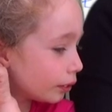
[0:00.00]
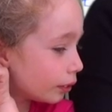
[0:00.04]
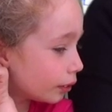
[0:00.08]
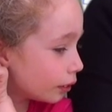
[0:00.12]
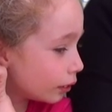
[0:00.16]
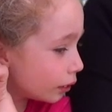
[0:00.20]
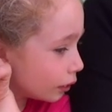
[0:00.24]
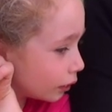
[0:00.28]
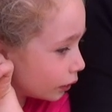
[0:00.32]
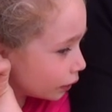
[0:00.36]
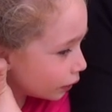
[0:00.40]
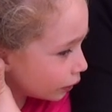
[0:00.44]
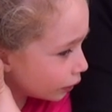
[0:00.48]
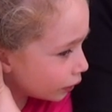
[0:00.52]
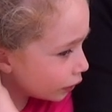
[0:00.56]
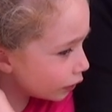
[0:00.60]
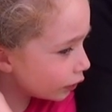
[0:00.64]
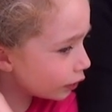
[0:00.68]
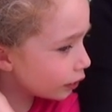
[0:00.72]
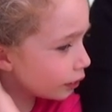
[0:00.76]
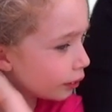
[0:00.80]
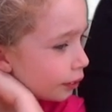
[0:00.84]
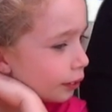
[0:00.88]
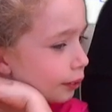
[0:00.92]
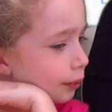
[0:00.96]

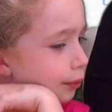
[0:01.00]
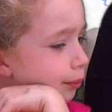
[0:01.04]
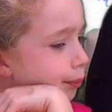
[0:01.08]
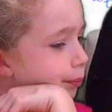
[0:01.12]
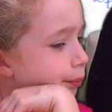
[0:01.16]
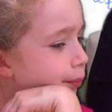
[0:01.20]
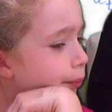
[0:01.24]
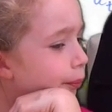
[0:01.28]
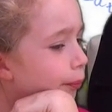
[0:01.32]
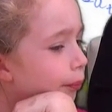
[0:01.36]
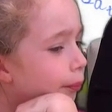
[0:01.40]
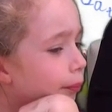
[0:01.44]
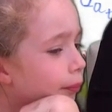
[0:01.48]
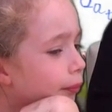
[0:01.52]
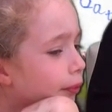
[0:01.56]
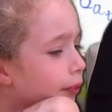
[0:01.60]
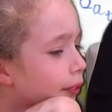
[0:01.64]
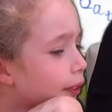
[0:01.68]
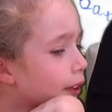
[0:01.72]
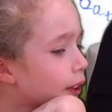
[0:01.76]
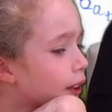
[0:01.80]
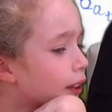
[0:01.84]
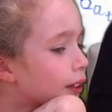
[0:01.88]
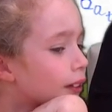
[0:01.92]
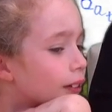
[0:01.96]

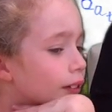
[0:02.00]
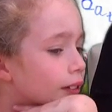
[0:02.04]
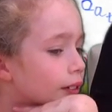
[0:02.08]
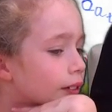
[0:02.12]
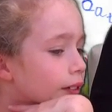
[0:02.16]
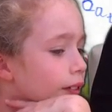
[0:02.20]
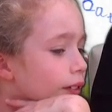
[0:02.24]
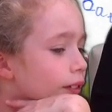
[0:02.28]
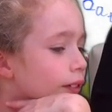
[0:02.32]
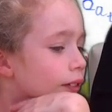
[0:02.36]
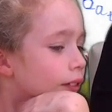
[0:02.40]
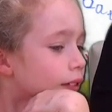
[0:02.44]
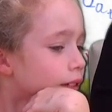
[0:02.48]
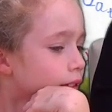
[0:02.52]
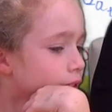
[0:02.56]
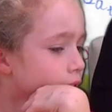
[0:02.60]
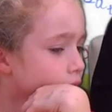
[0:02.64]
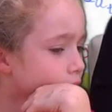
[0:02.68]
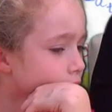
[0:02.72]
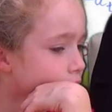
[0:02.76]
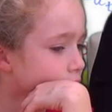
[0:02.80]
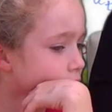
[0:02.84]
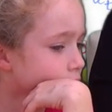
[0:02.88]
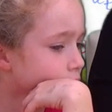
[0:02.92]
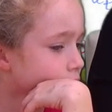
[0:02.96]

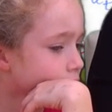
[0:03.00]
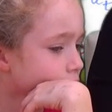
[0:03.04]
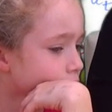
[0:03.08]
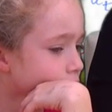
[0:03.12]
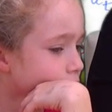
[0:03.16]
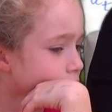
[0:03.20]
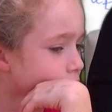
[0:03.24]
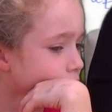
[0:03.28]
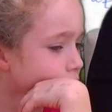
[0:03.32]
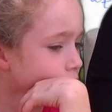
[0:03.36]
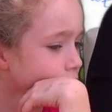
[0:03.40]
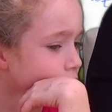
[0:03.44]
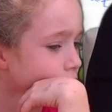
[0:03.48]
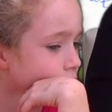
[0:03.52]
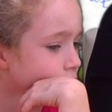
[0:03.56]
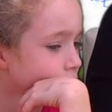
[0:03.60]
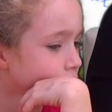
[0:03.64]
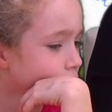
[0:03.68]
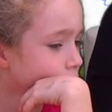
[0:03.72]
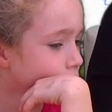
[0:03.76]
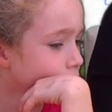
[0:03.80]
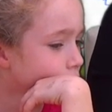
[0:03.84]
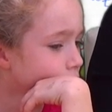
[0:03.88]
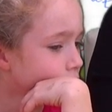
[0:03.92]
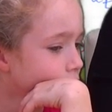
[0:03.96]

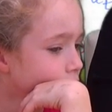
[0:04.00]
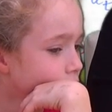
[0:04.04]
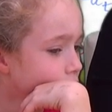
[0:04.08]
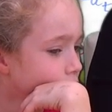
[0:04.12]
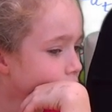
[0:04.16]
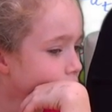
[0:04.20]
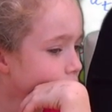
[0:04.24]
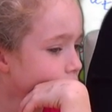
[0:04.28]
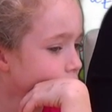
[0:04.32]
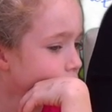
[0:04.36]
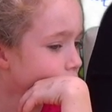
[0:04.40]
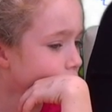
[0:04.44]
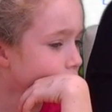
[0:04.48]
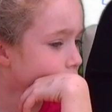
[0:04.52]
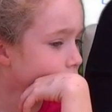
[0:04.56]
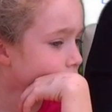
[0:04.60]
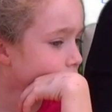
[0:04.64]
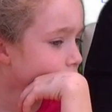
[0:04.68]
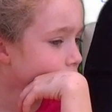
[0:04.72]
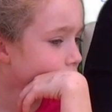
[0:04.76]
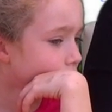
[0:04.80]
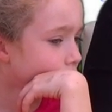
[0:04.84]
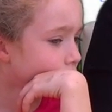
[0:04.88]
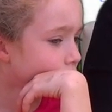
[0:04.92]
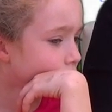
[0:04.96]

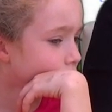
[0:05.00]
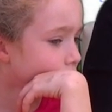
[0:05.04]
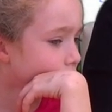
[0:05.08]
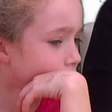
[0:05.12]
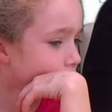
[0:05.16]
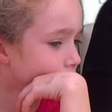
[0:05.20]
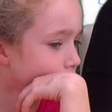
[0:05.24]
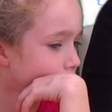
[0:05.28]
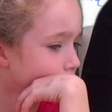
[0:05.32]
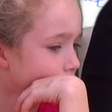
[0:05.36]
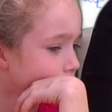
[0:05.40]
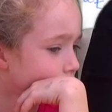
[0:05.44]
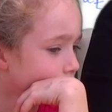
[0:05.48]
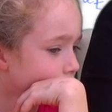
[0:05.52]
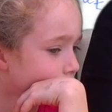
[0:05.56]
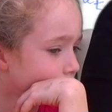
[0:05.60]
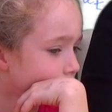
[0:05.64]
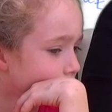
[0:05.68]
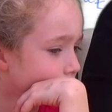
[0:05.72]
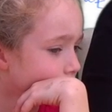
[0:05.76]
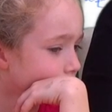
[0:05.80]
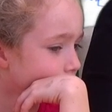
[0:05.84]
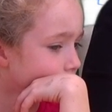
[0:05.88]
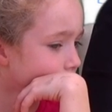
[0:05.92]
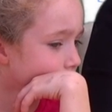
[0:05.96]

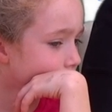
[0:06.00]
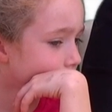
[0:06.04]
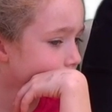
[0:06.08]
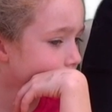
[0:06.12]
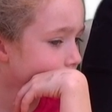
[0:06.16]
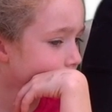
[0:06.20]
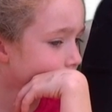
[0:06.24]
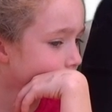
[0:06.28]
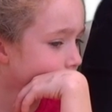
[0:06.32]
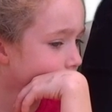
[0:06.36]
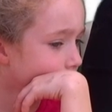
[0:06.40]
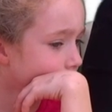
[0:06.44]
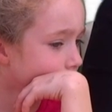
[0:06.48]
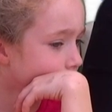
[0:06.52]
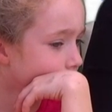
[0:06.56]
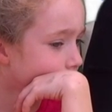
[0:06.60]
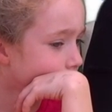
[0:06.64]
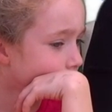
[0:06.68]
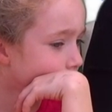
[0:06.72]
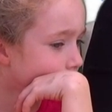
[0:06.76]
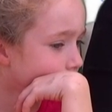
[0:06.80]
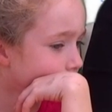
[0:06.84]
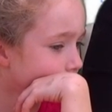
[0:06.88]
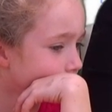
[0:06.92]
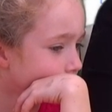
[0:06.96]

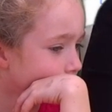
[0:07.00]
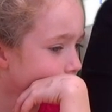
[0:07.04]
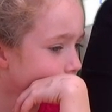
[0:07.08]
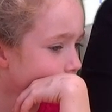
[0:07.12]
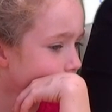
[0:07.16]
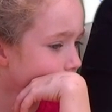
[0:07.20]
(silent)